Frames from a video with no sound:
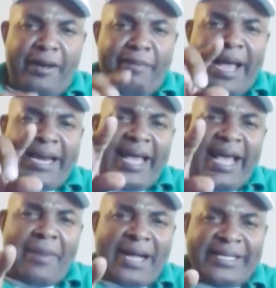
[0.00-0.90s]
By the
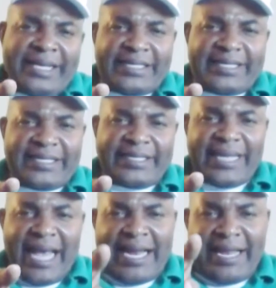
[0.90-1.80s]
emergence
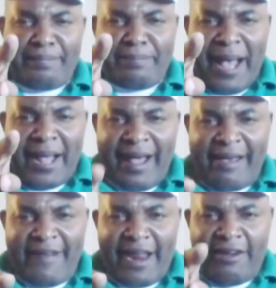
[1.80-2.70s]
and the
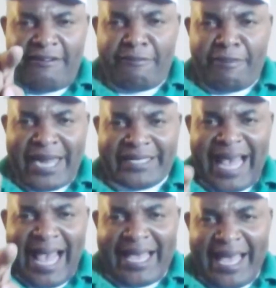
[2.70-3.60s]
arrival of Maat
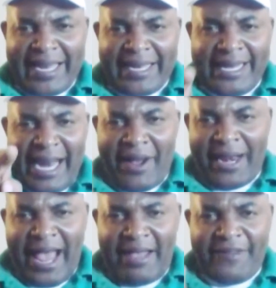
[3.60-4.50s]
again in our
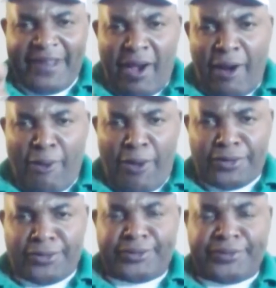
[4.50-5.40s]
life, in our world,